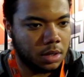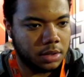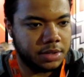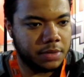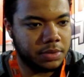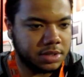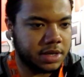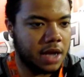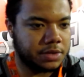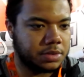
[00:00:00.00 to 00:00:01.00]
did what the
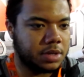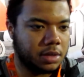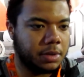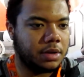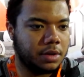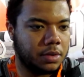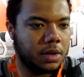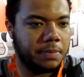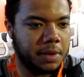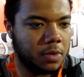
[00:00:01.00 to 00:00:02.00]
scouts were telling me to
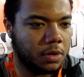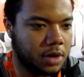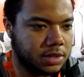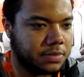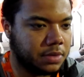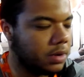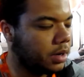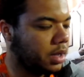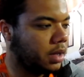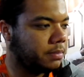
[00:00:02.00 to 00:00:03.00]
do, be more aggressive in the
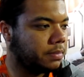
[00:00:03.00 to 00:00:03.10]
run game,